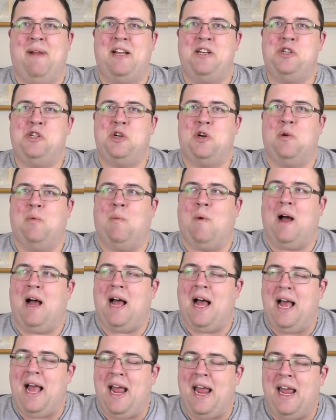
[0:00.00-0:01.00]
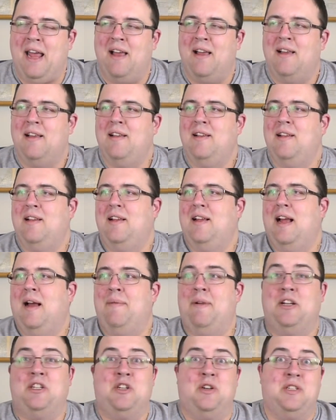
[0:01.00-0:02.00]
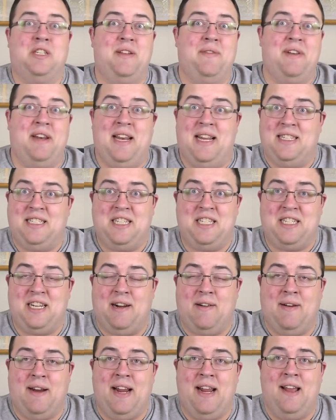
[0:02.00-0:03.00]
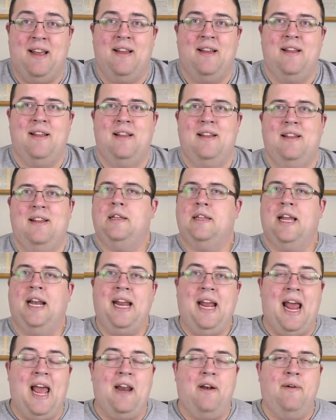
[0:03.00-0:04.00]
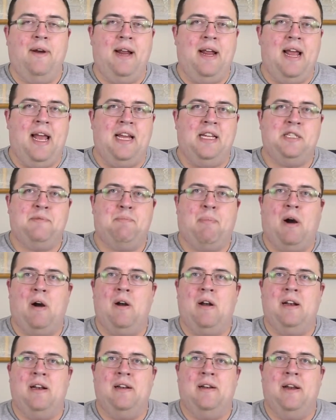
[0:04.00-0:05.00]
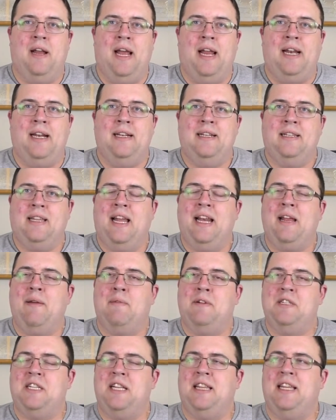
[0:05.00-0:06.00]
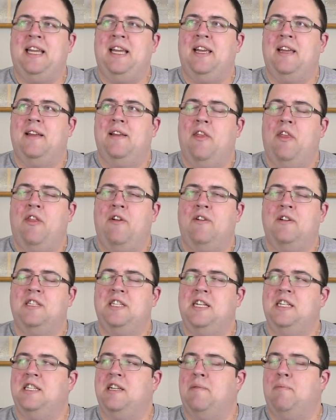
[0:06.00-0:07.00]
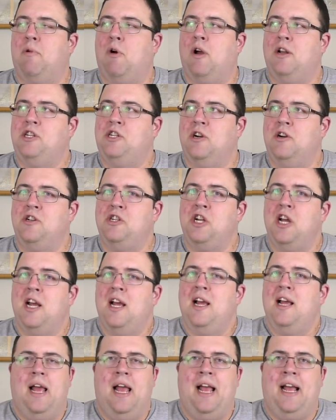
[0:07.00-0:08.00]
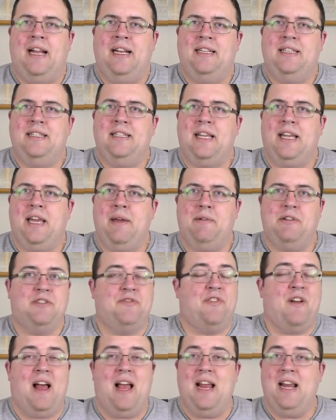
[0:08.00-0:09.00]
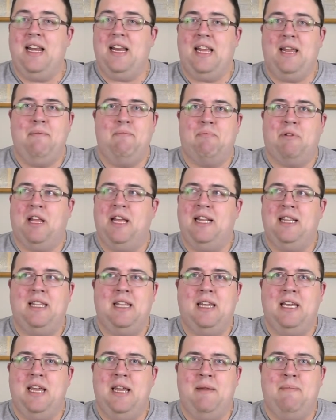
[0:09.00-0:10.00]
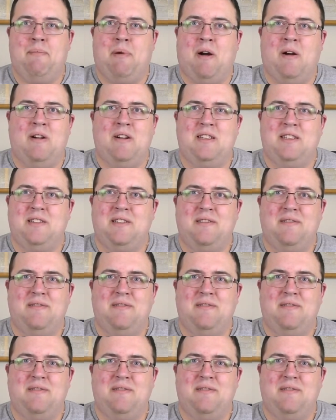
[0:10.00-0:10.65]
not sure why. I'm not sure it's even necessary. Lenny Henry as Barton, and Lenny was in the third season of Broadchurch, and he was fine. He played the part,